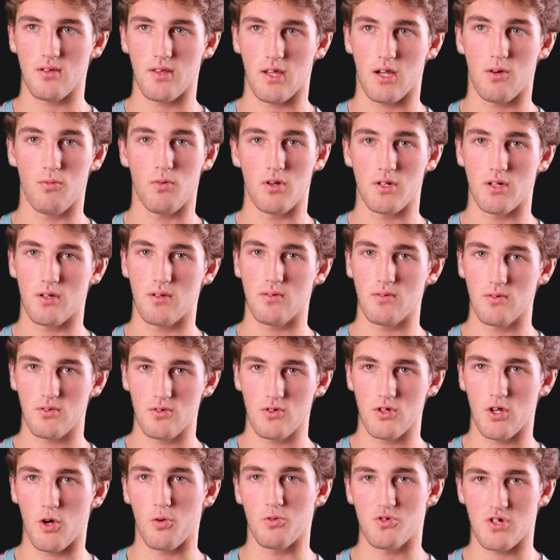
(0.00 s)
Like I want to
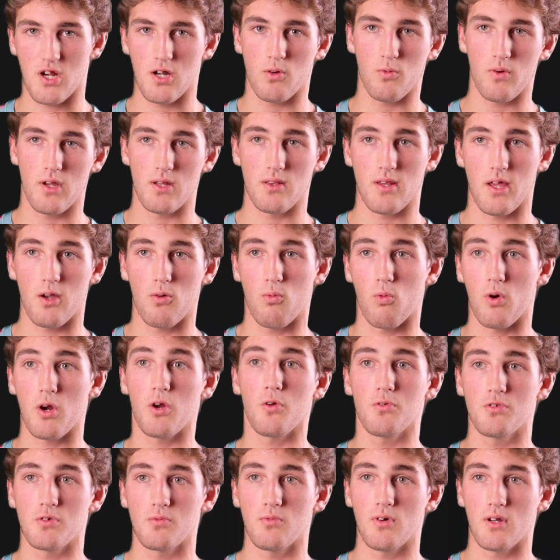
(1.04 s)
go try to win like
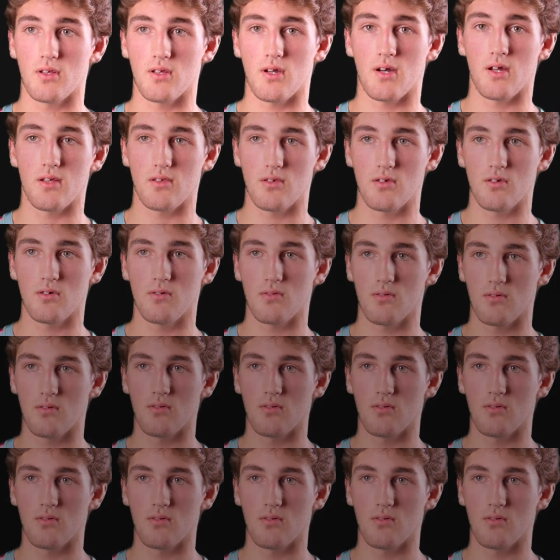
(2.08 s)
worlds and whatnot too.